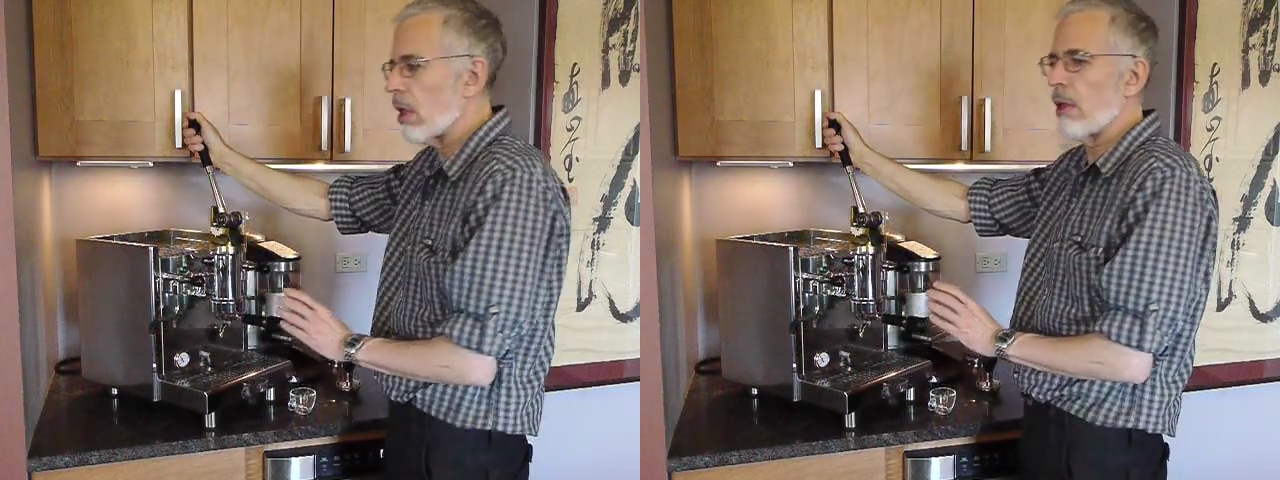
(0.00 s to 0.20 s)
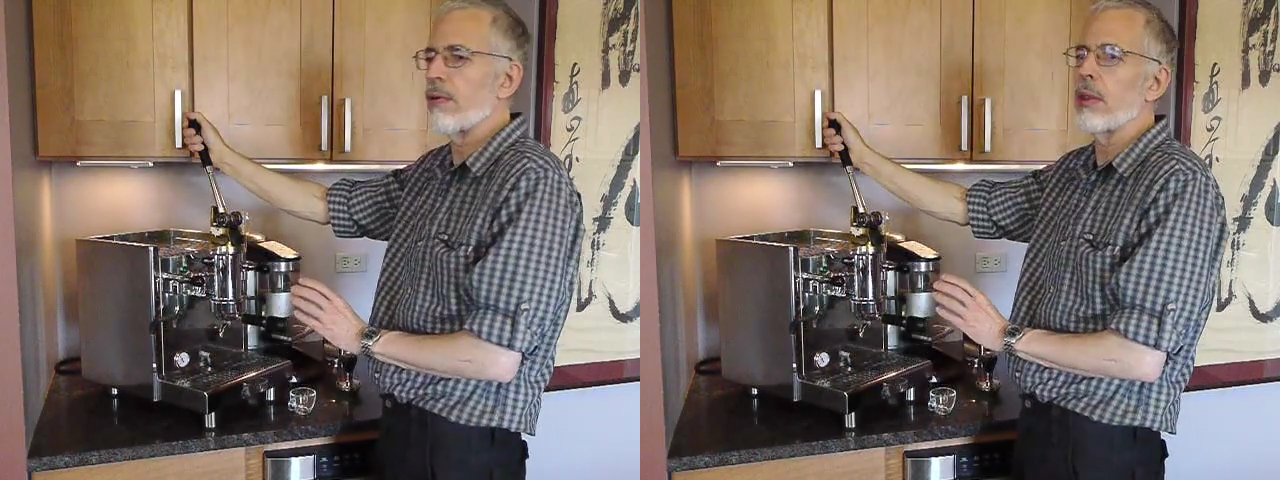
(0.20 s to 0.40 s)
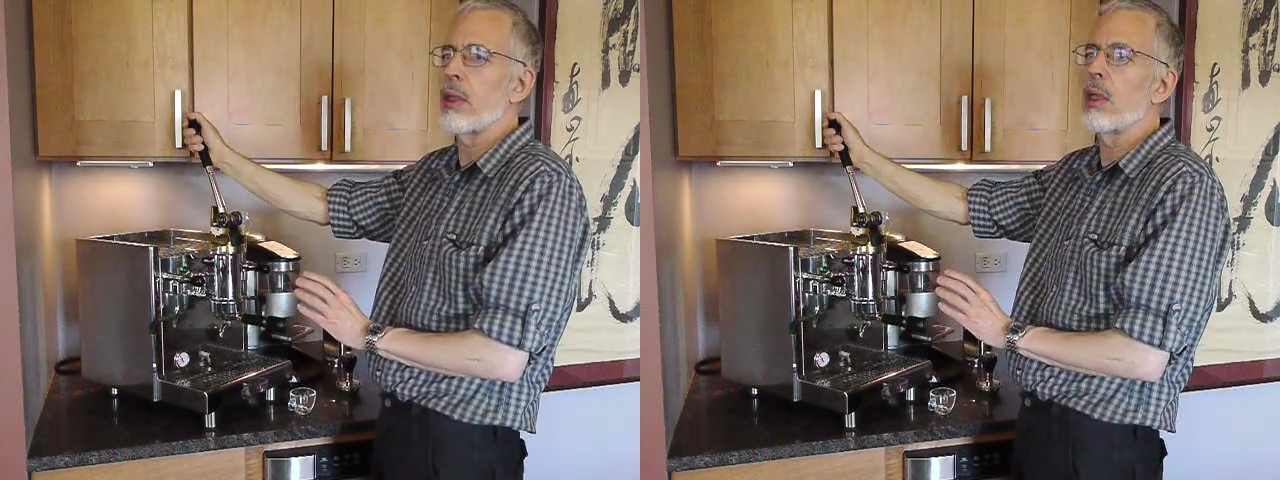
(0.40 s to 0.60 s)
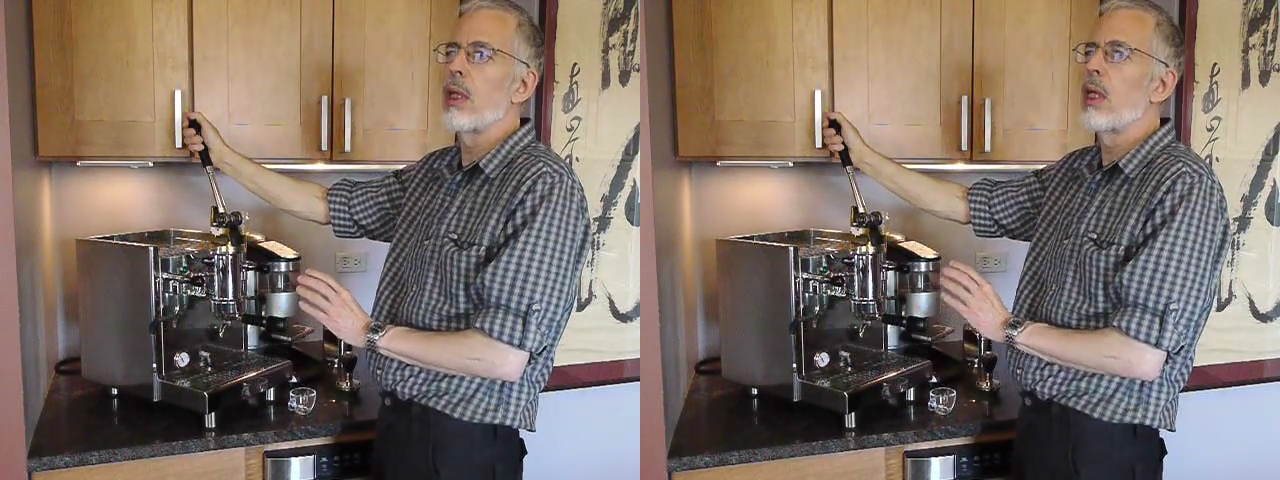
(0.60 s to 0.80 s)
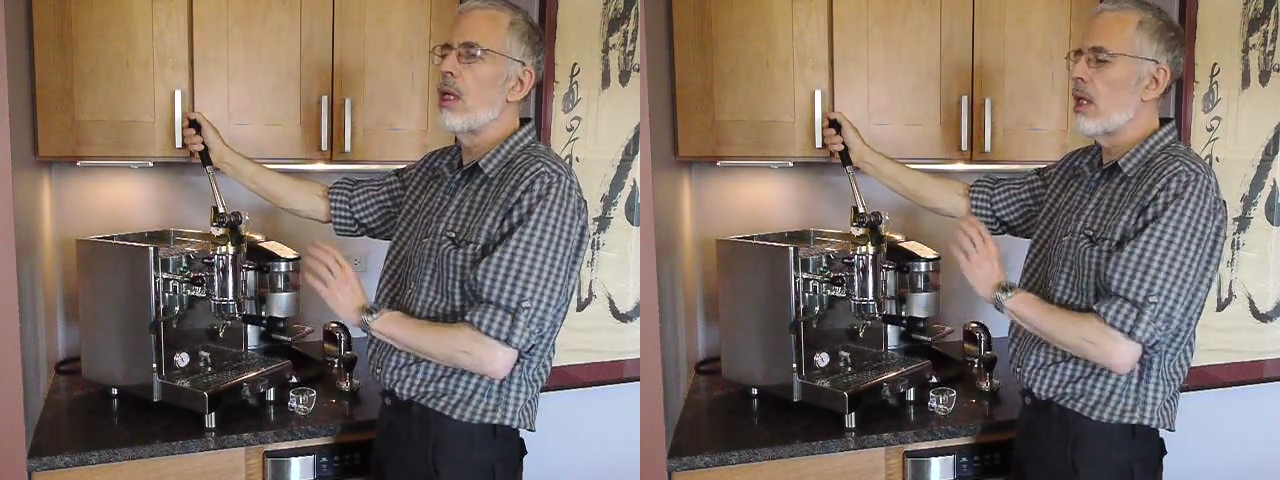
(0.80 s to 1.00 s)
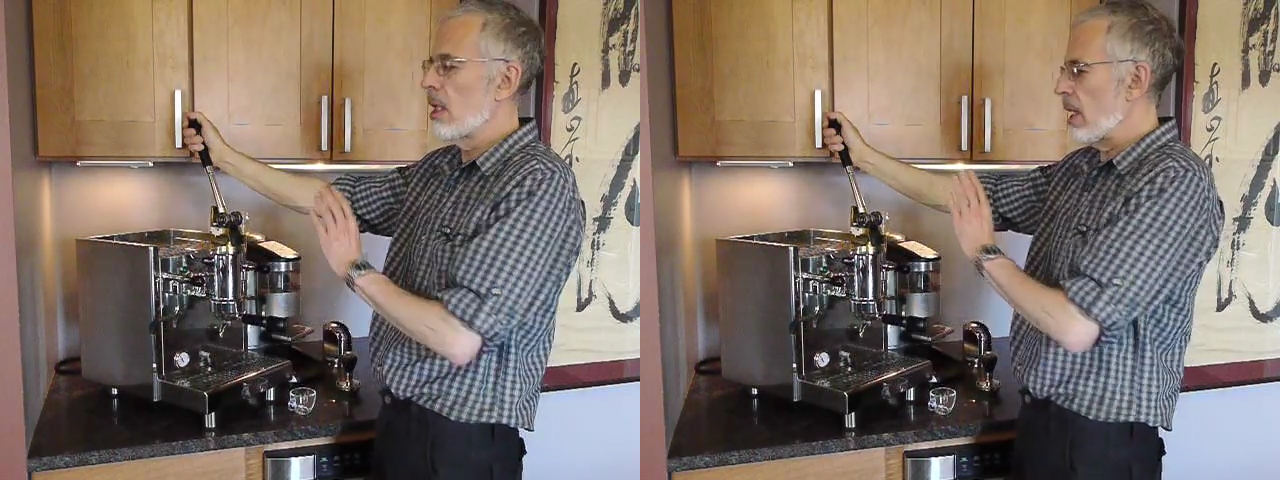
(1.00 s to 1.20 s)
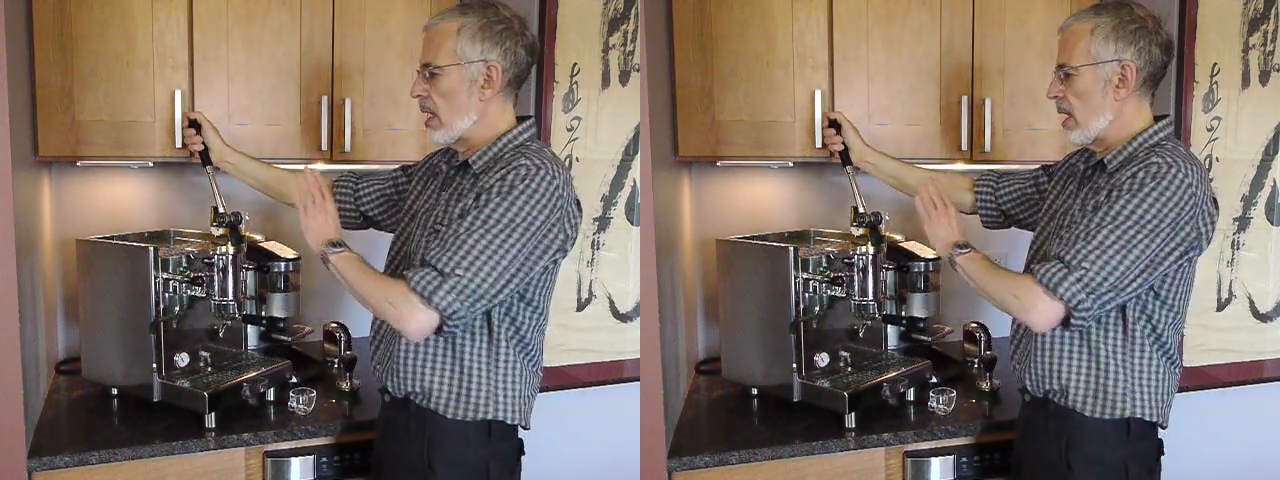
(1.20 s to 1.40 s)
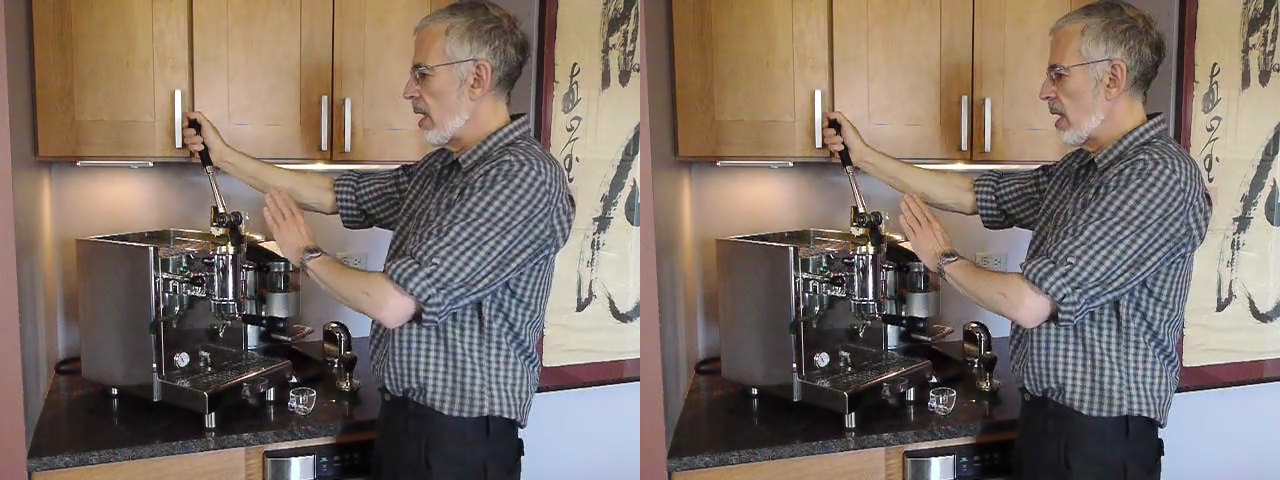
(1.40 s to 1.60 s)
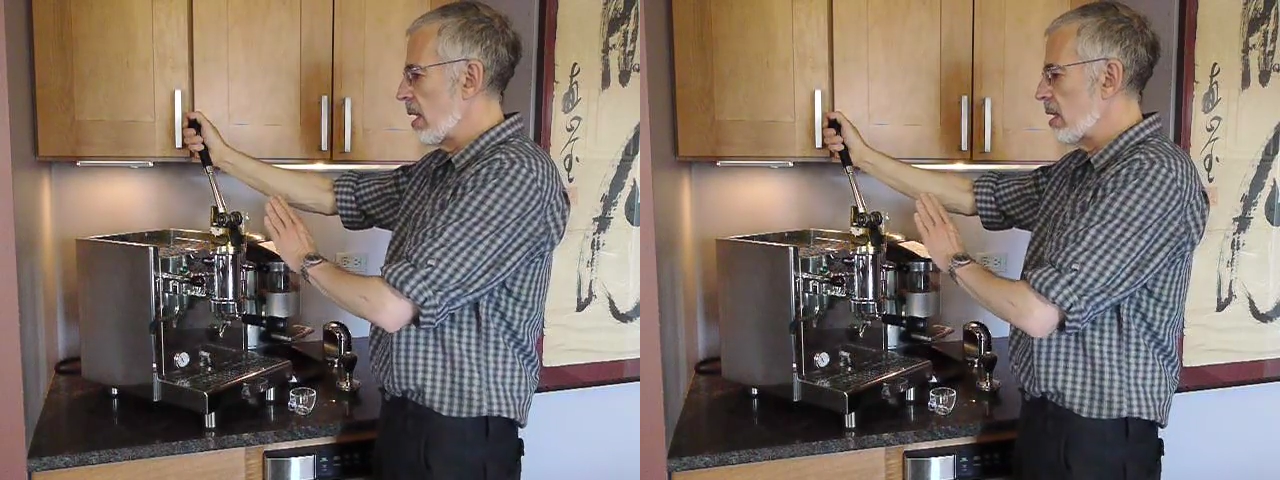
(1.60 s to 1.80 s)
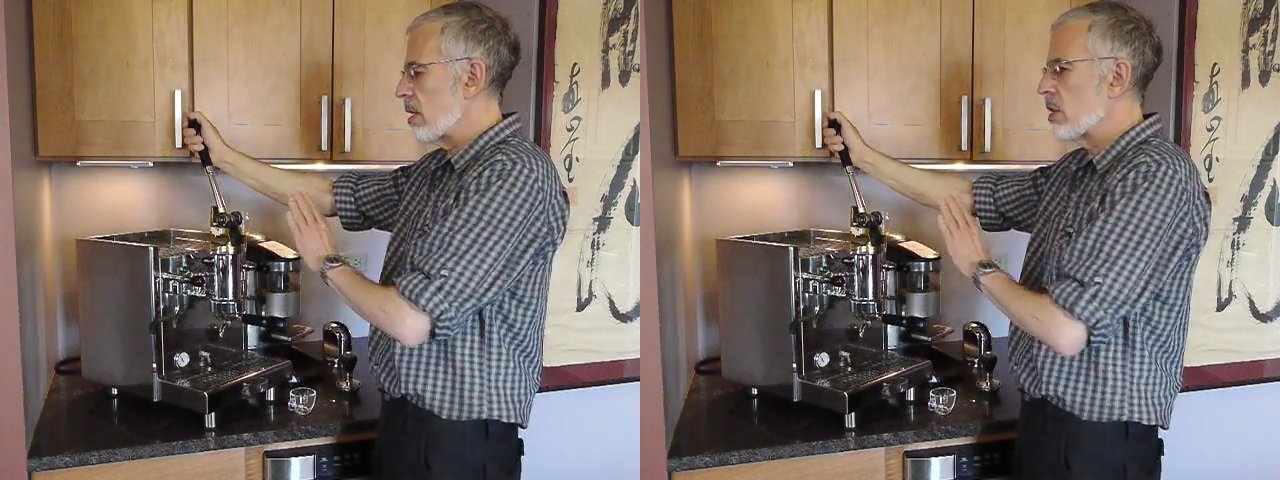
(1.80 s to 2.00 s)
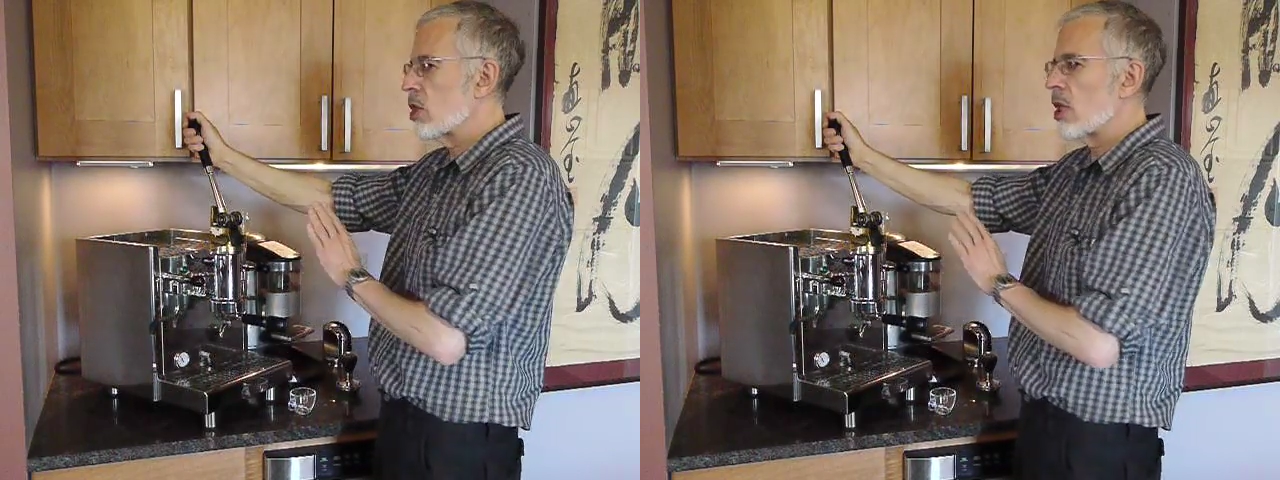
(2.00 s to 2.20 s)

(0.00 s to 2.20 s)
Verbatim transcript: the coffee and